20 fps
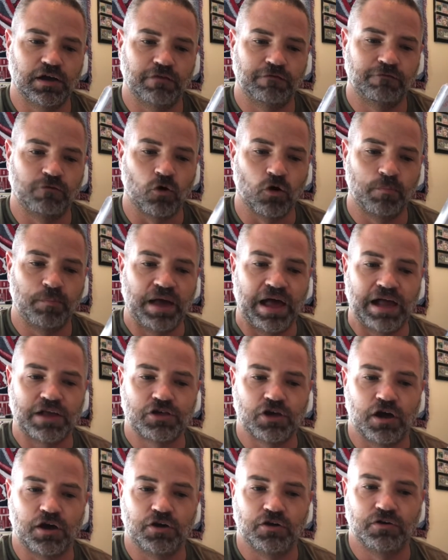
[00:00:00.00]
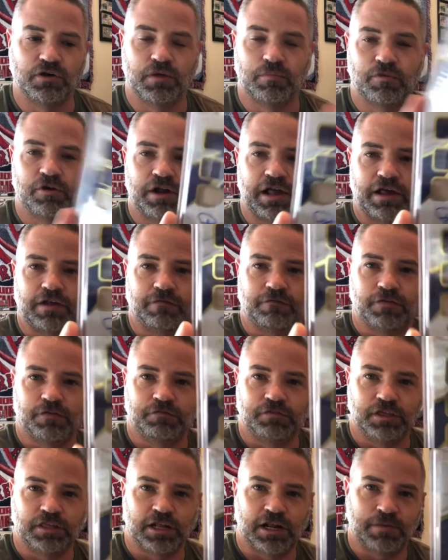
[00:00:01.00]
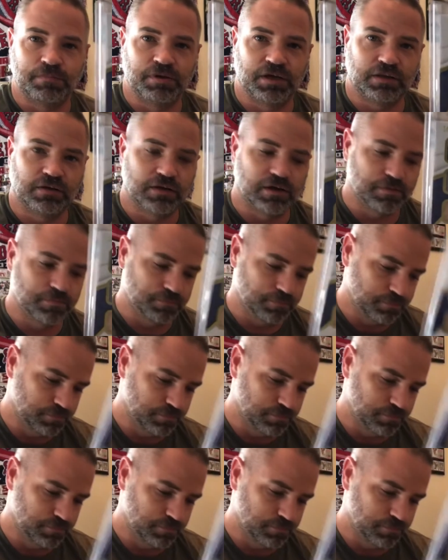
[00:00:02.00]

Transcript: four patch auto numbered out of 50 that I picked up.